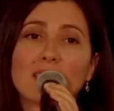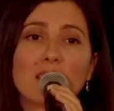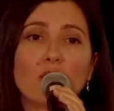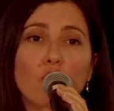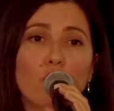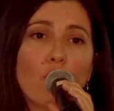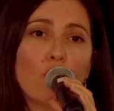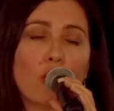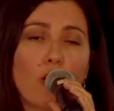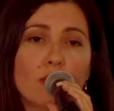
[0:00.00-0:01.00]
see you or
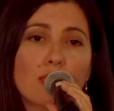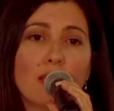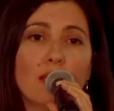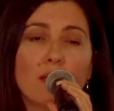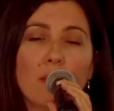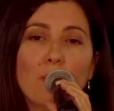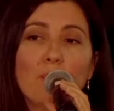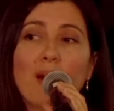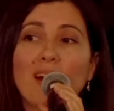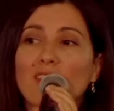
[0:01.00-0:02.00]
your content,
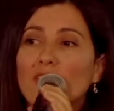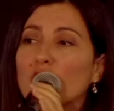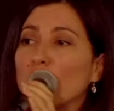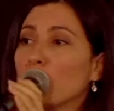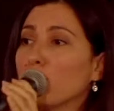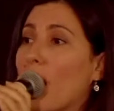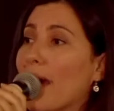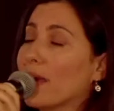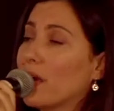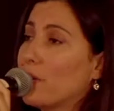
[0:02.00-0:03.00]
but the
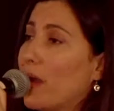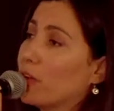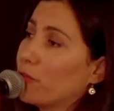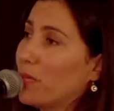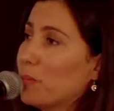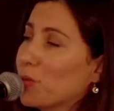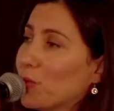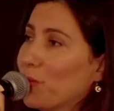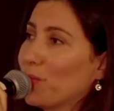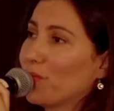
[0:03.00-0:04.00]
right amount of people.